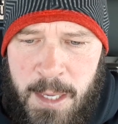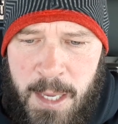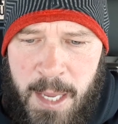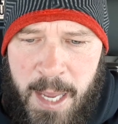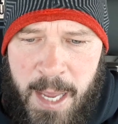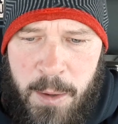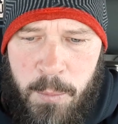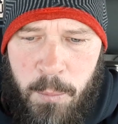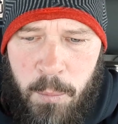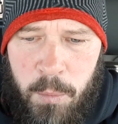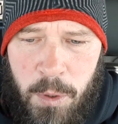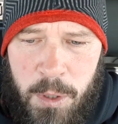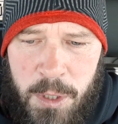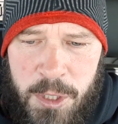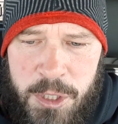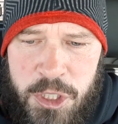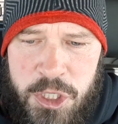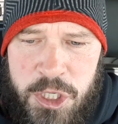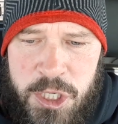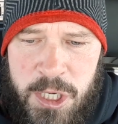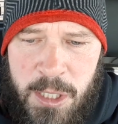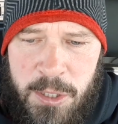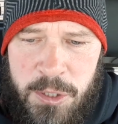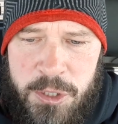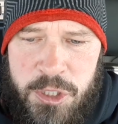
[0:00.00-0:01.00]
and one
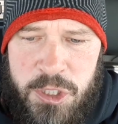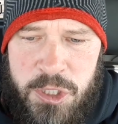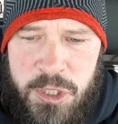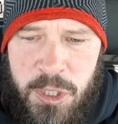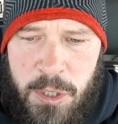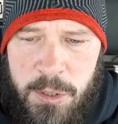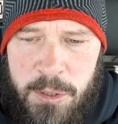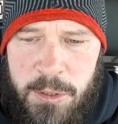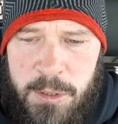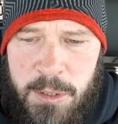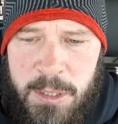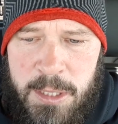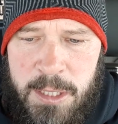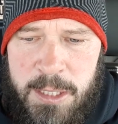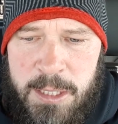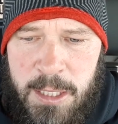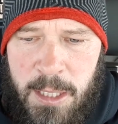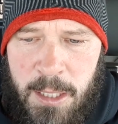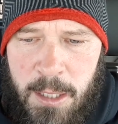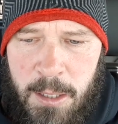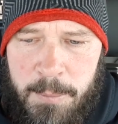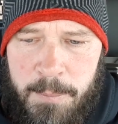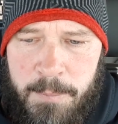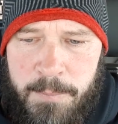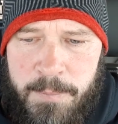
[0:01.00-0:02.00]
shall certainly
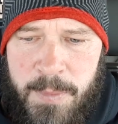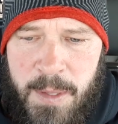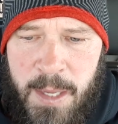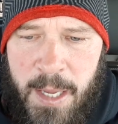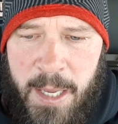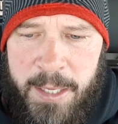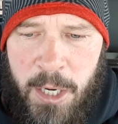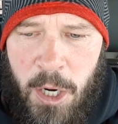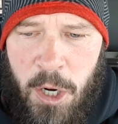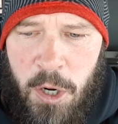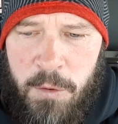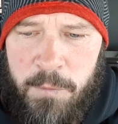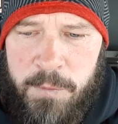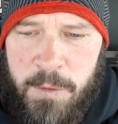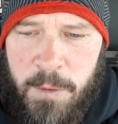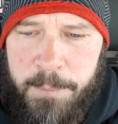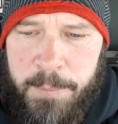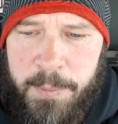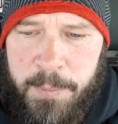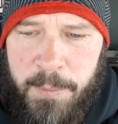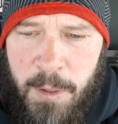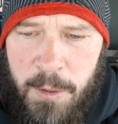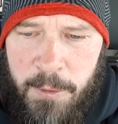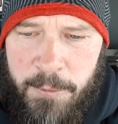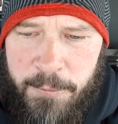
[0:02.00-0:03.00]
come and
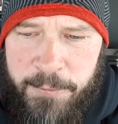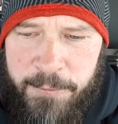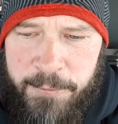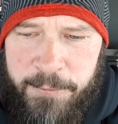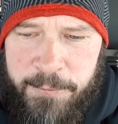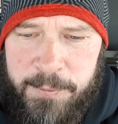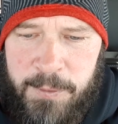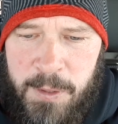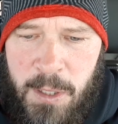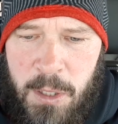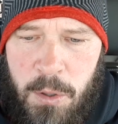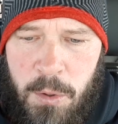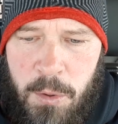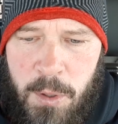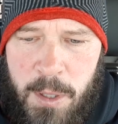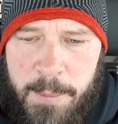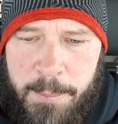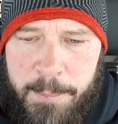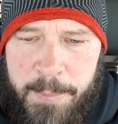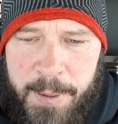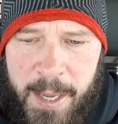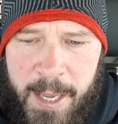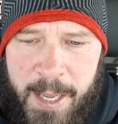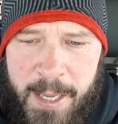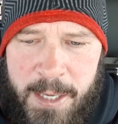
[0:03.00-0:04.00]
overflow
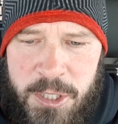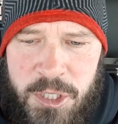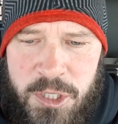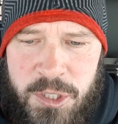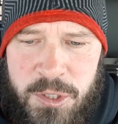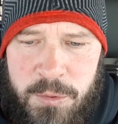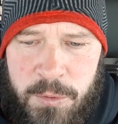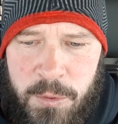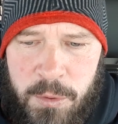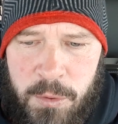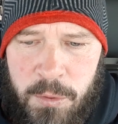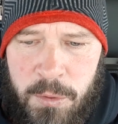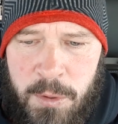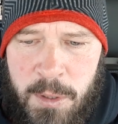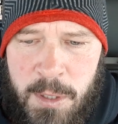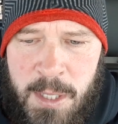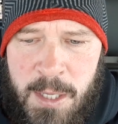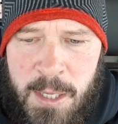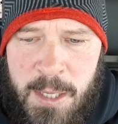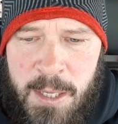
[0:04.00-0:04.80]
and pass through.